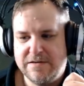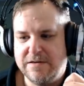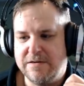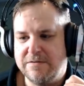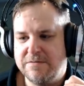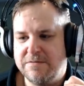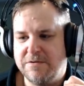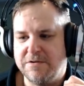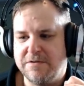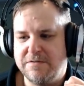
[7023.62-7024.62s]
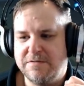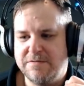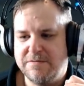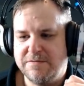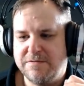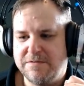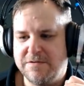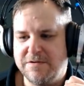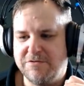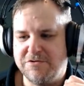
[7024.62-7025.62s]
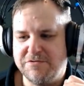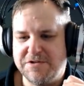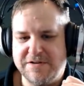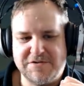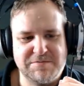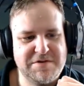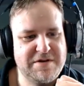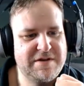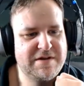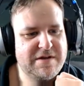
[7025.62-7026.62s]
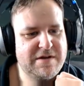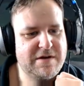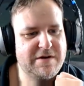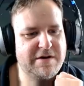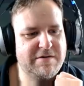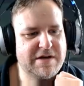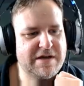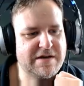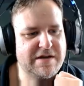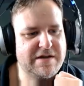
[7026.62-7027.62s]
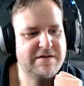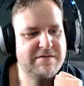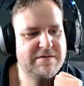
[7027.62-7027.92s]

Oh, hold on. I've just received something. Oh no, I can get it.